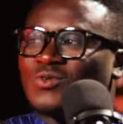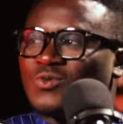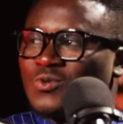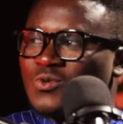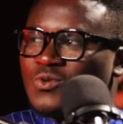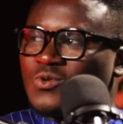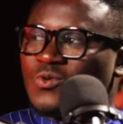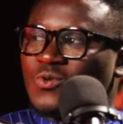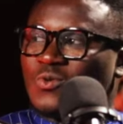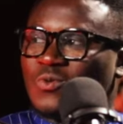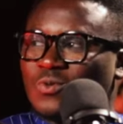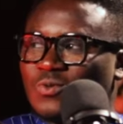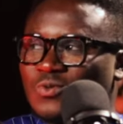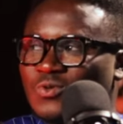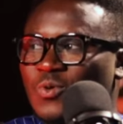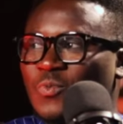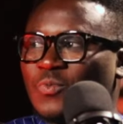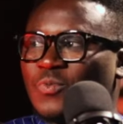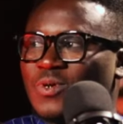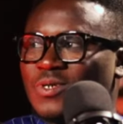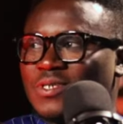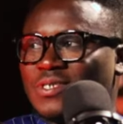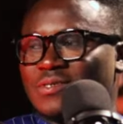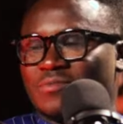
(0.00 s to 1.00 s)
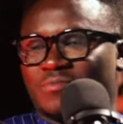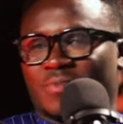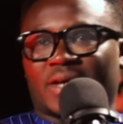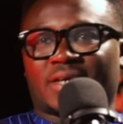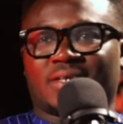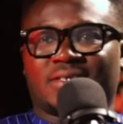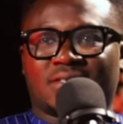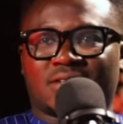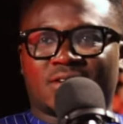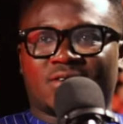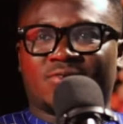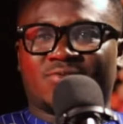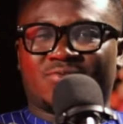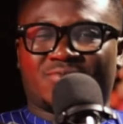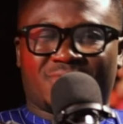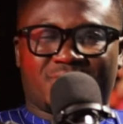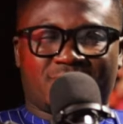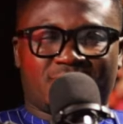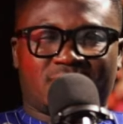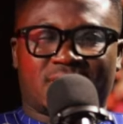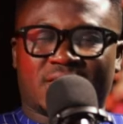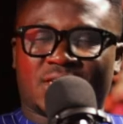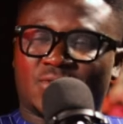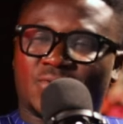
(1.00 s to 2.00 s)
to, you know, supporting myself,
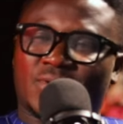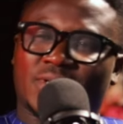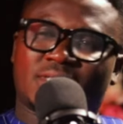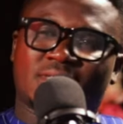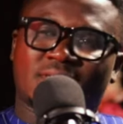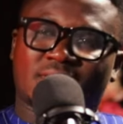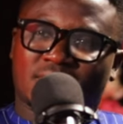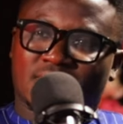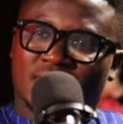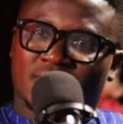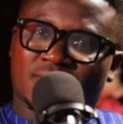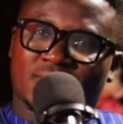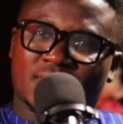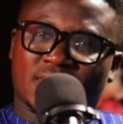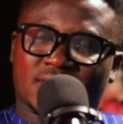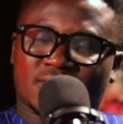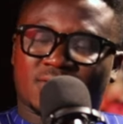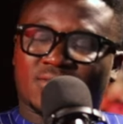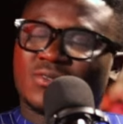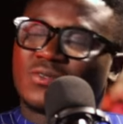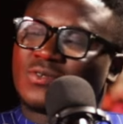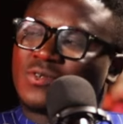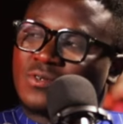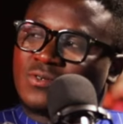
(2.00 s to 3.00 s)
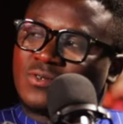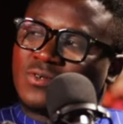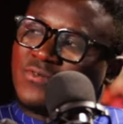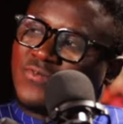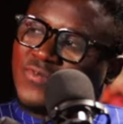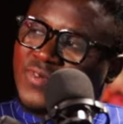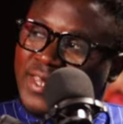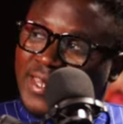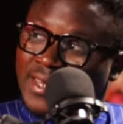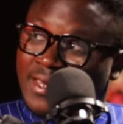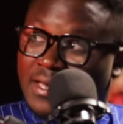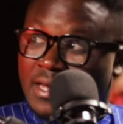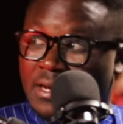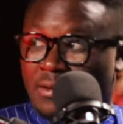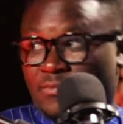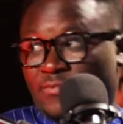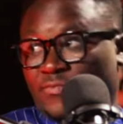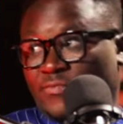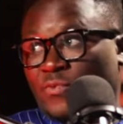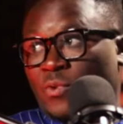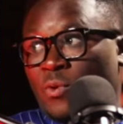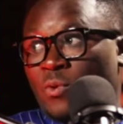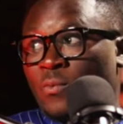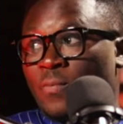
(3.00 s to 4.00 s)
generating some little source of income
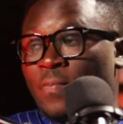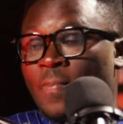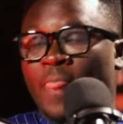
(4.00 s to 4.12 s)
for